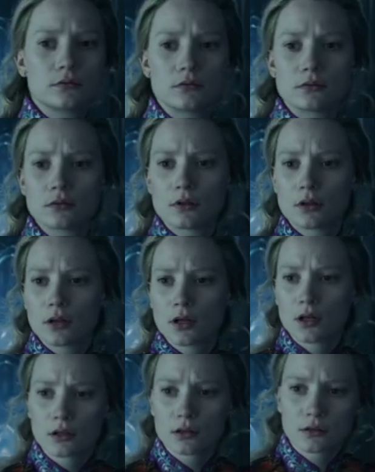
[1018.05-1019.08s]

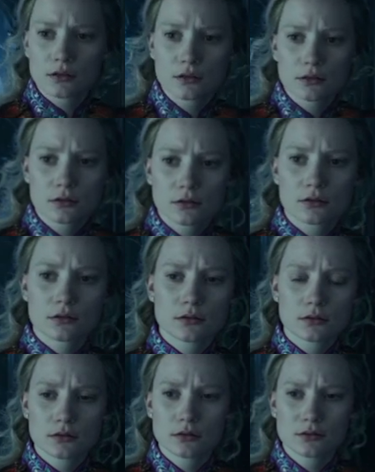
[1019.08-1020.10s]

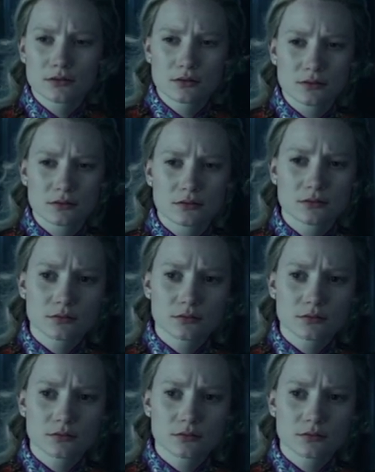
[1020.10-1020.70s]
No words are spoken by the person on screen.